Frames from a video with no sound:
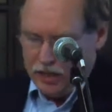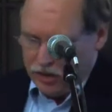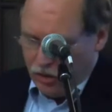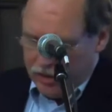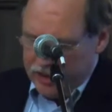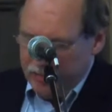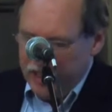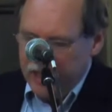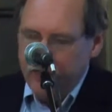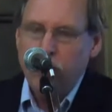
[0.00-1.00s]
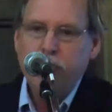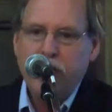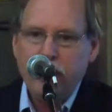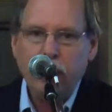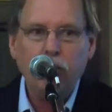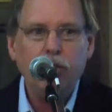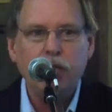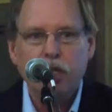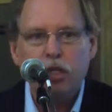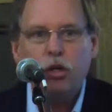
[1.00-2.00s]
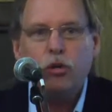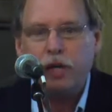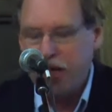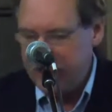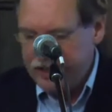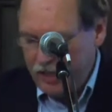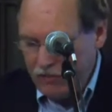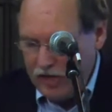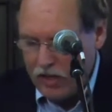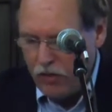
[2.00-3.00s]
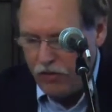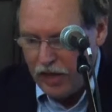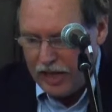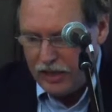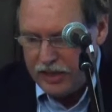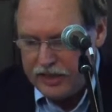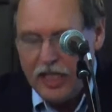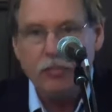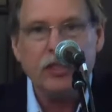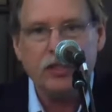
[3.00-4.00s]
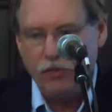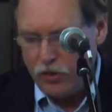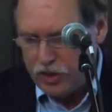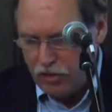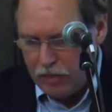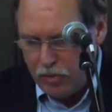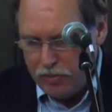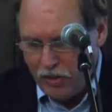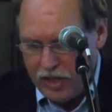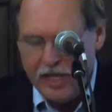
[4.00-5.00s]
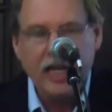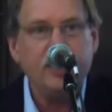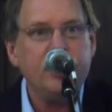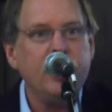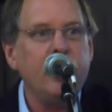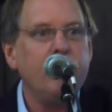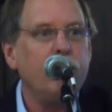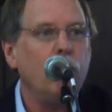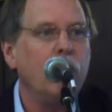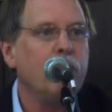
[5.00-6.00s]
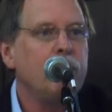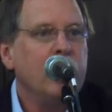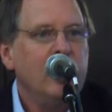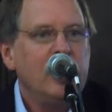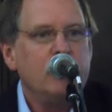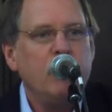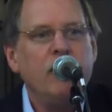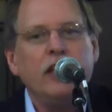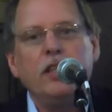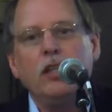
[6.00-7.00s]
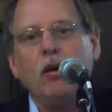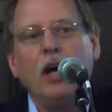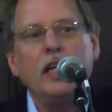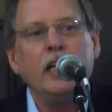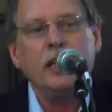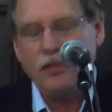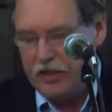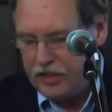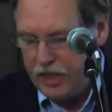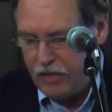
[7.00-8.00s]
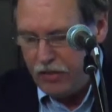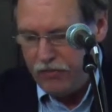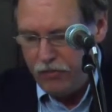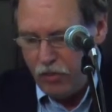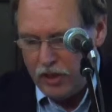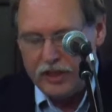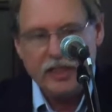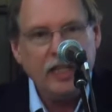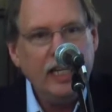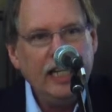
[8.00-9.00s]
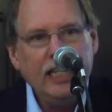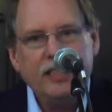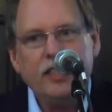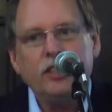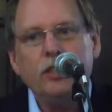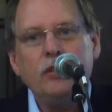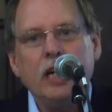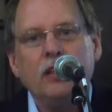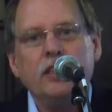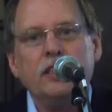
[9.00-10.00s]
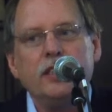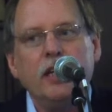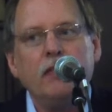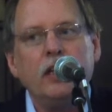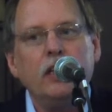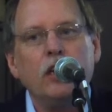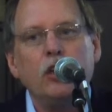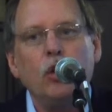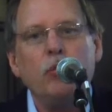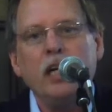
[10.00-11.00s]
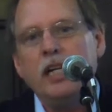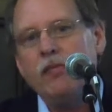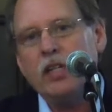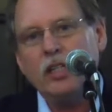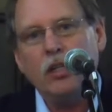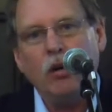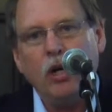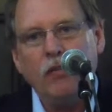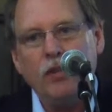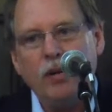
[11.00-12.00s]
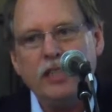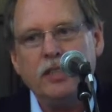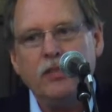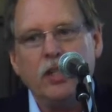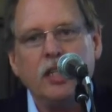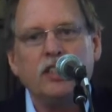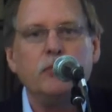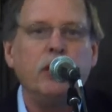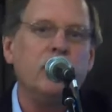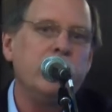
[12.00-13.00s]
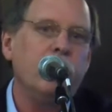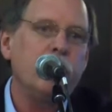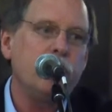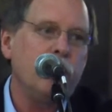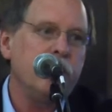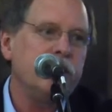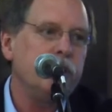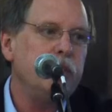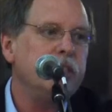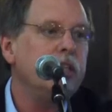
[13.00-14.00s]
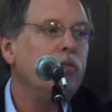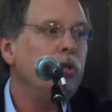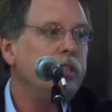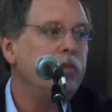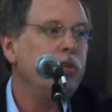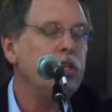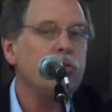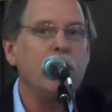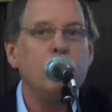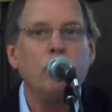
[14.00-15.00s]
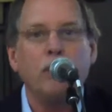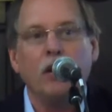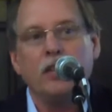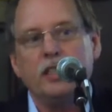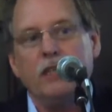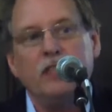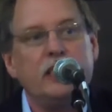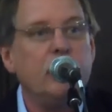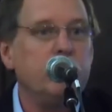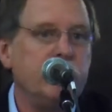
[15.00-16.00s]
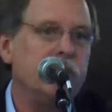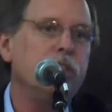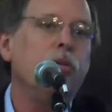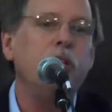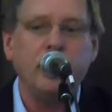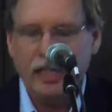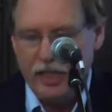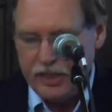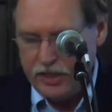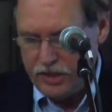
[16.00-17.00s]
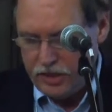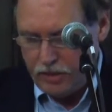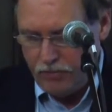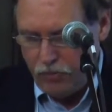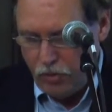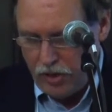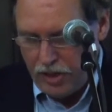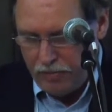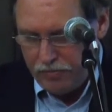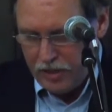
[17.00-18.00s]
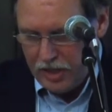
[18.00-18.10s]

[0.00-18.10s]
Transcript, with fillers: So, as many of you may know, the Tla-o-qui-aht on Vancouver Island established their first tribal park in 1984 to prevent the logging of a sacred forest. Since 2007, the Tla-o-qui-aht have declared all of the rest of their customary territories to be several different tribal parks and have established a zoning system for them.